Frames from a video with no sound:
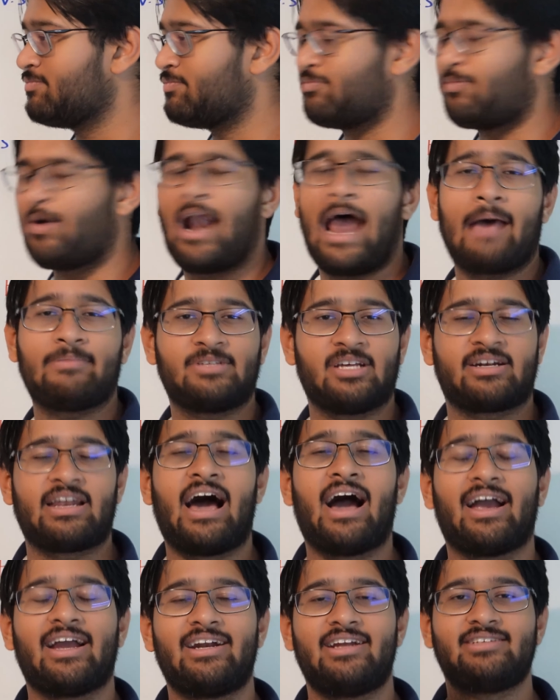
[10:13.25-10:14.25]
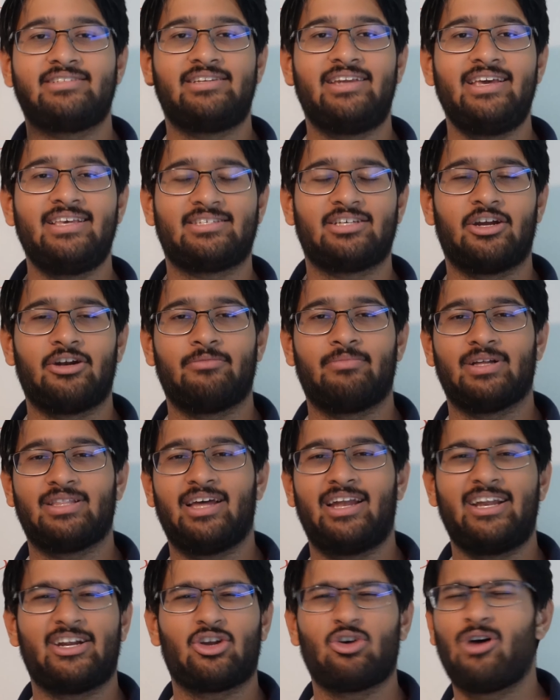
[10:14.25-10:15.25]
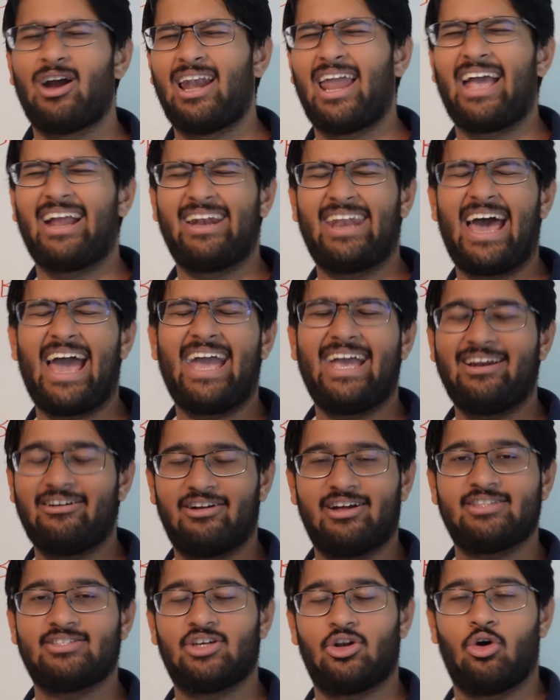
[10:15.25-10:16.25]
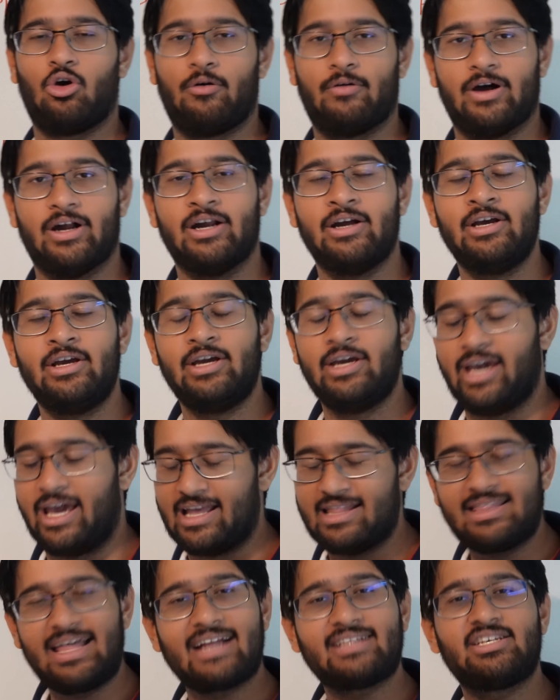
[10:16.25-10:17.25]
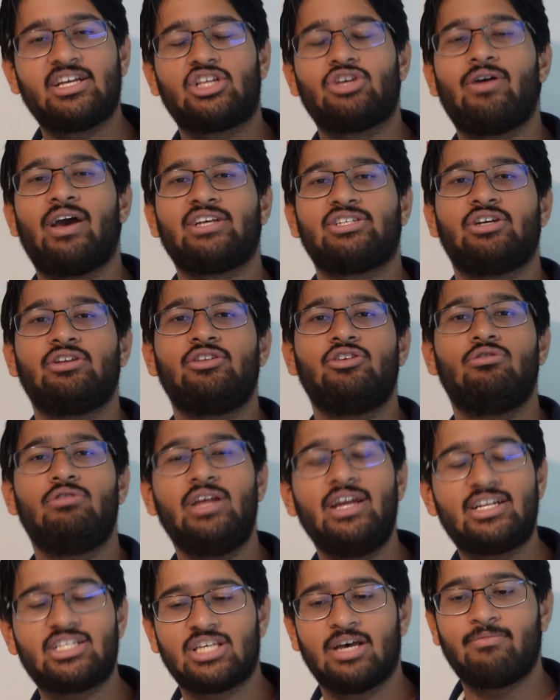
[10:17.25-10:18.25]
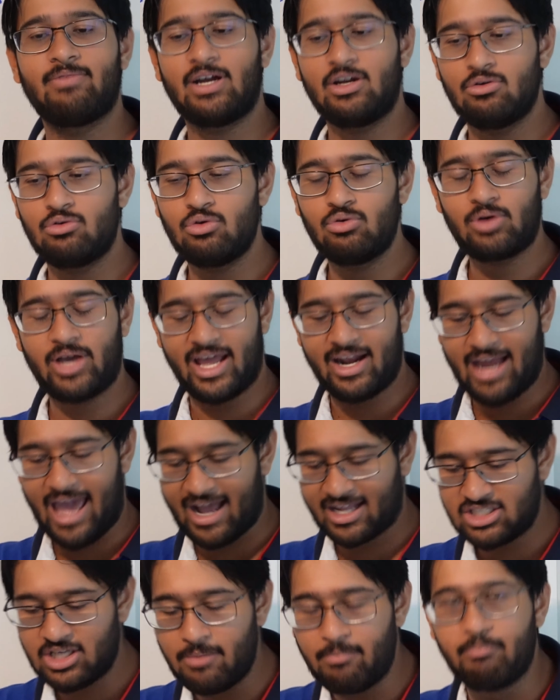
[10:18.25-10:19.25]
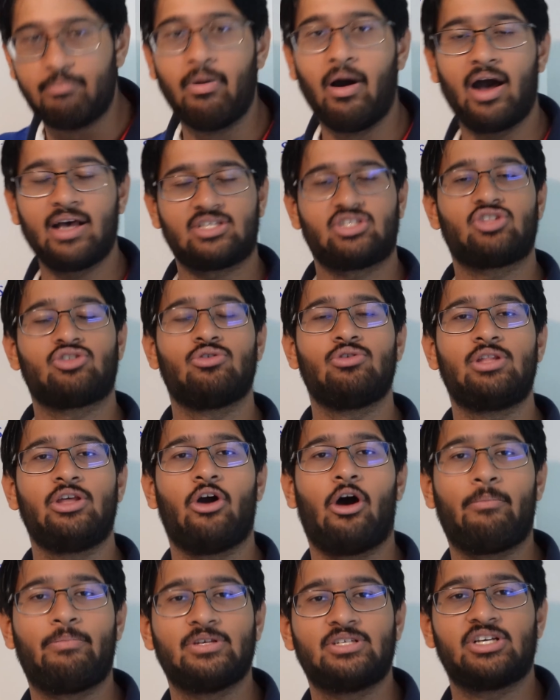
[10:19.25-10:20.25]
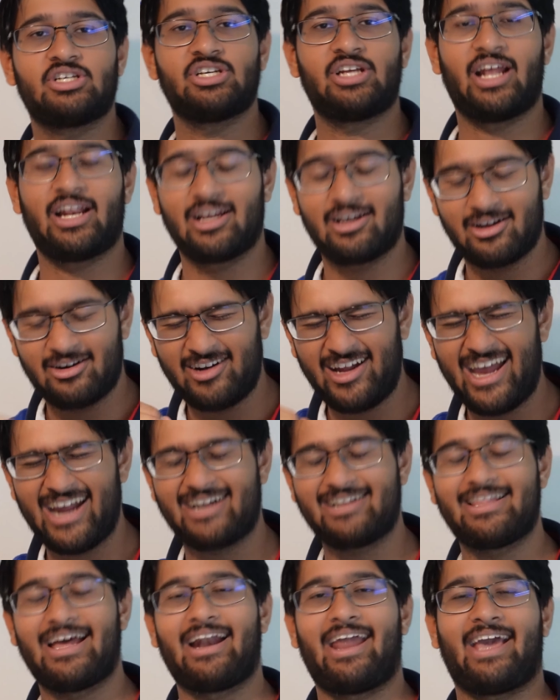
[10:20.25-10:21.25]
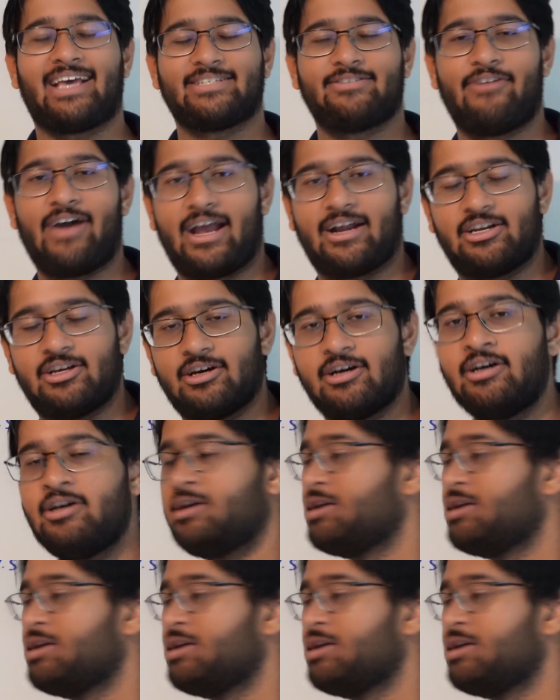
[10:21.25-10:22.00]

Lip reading: perhaps the target is decent, but they need to go at like 9 runs and over. In that situation, you need someone who can actually burst through the opposition and create that X factor.